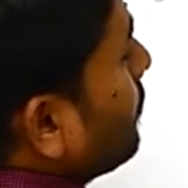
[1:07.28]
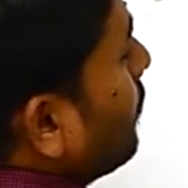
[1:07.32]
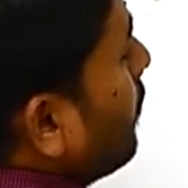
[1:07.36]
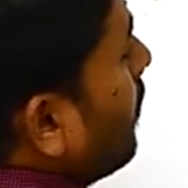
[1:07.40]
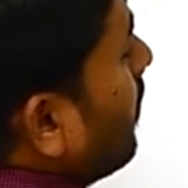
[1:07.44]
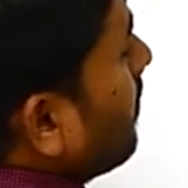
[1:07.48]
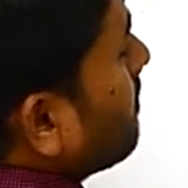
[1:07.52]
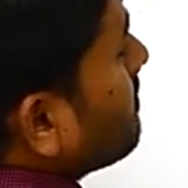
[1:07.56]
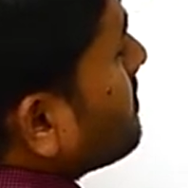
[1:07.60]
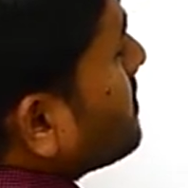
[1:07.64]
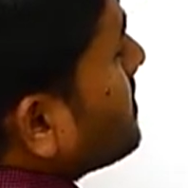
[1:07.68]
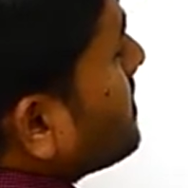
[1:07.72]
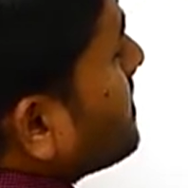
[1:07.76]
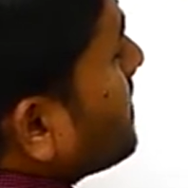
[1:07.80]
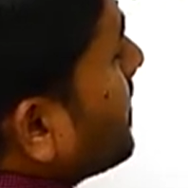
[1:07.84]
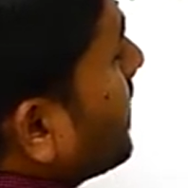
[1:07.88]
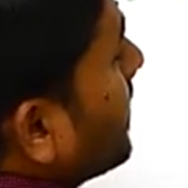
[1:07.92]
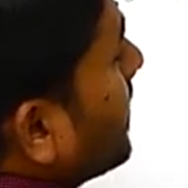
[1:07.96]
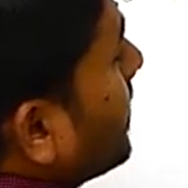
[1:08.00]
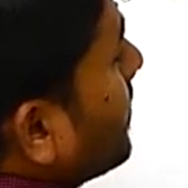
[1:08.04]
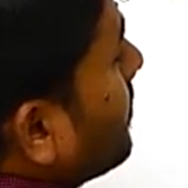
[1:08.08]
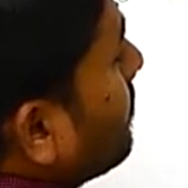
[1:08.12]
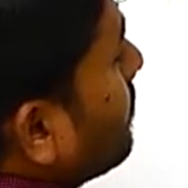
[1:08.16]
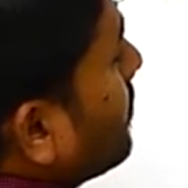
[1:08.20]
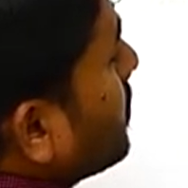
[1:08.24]
forms
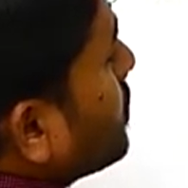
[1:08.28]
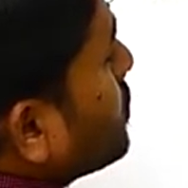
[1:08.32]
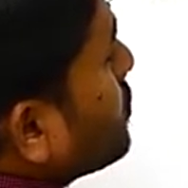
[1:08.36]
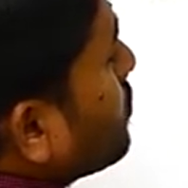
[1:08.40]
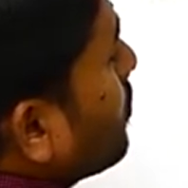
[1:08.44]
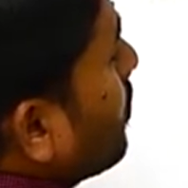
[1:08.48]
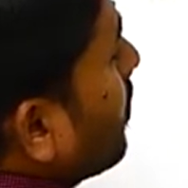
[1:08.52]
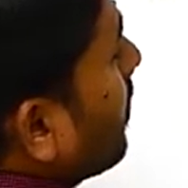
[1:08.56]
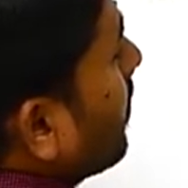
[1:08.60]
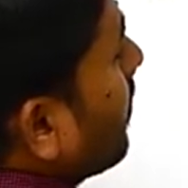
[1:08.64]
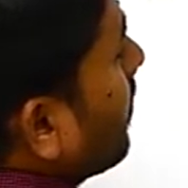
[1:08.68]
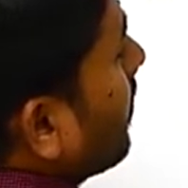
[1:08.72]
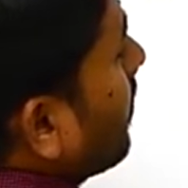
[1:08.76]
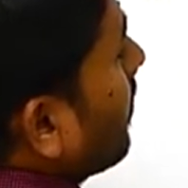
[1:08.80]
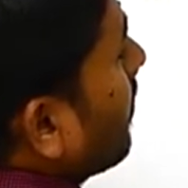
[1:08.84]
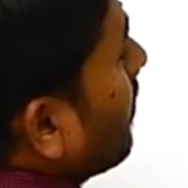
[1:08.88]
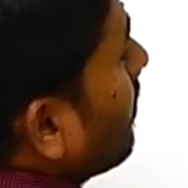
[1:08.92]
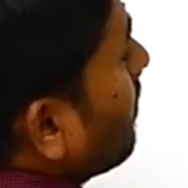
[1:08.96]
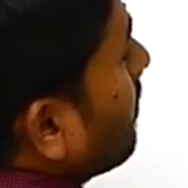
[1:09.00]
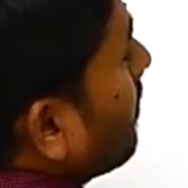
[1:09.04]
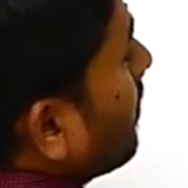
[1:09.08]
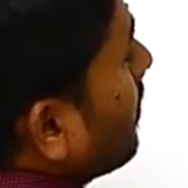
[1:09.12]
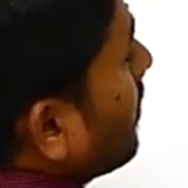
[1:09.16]
individual,